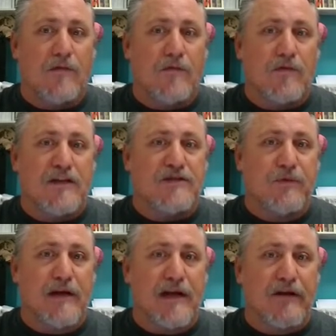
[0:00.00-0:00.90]
This
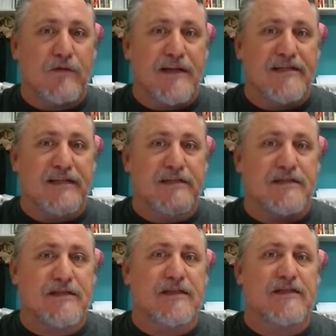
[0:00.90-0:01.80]
one
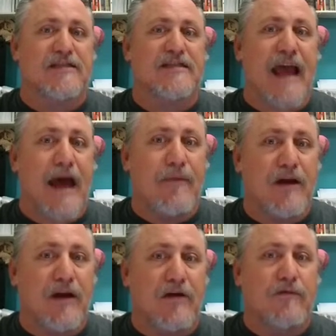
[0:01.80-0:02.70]
increases the
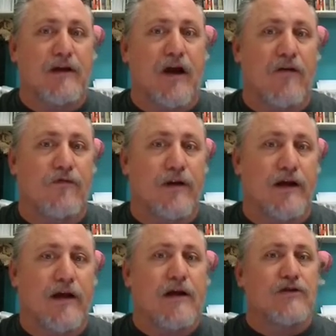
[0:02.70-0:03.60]
stamina recovery.
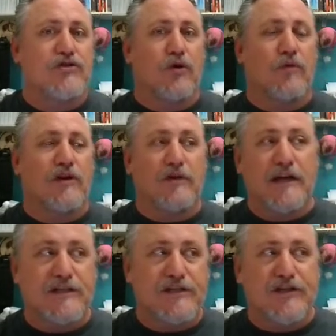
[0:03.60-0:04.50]
So when your
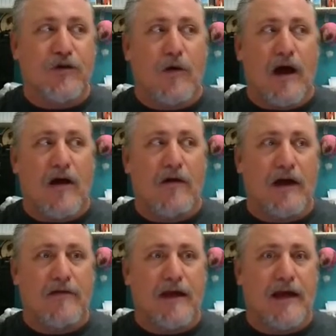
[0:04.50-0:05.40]
legions go out
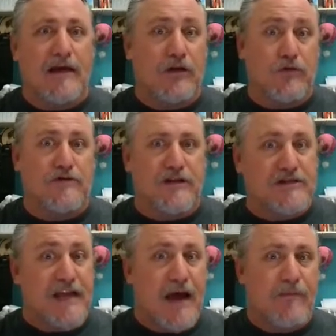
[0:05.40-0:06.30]
and they use their
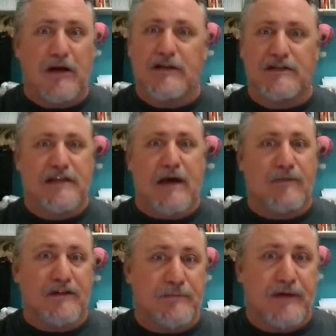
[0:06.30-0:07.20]
stamina, and
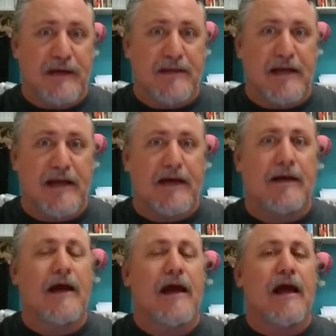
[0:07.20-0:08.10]
stamina is a big thing,
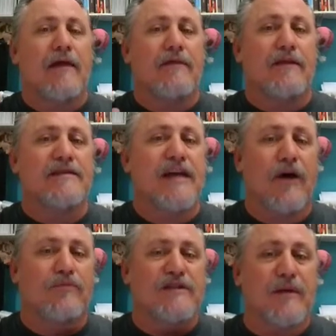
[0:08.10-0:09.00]
this
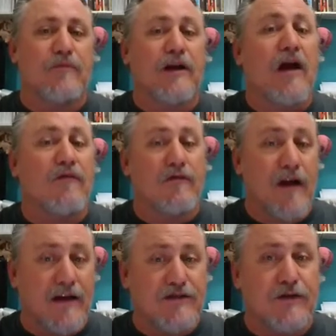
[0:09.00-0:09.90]
helps them recover
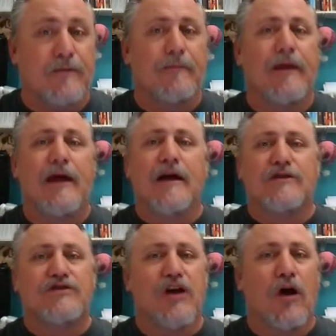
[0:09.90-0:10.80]
faster.
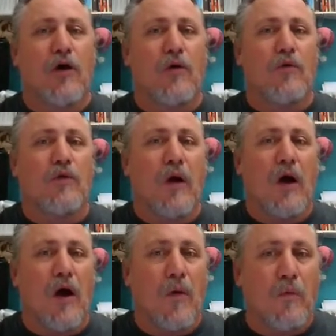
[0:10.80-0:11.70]
So
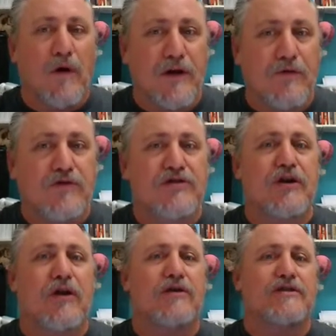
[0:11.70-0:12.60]
when you
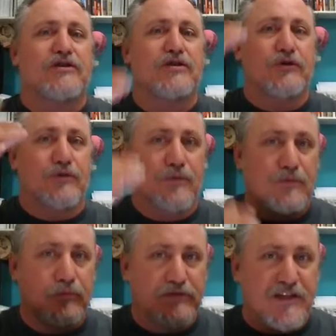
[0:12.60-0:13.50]
start to
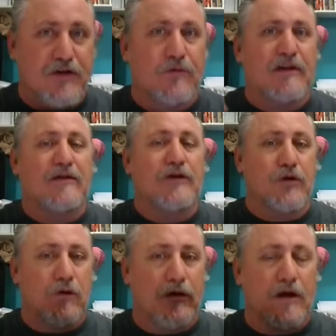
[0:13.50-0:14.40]
deal with
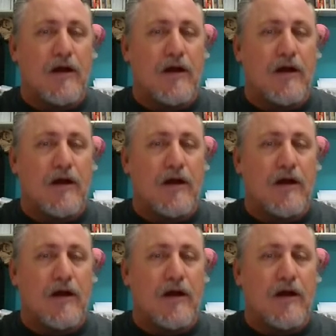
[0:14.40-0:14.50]
your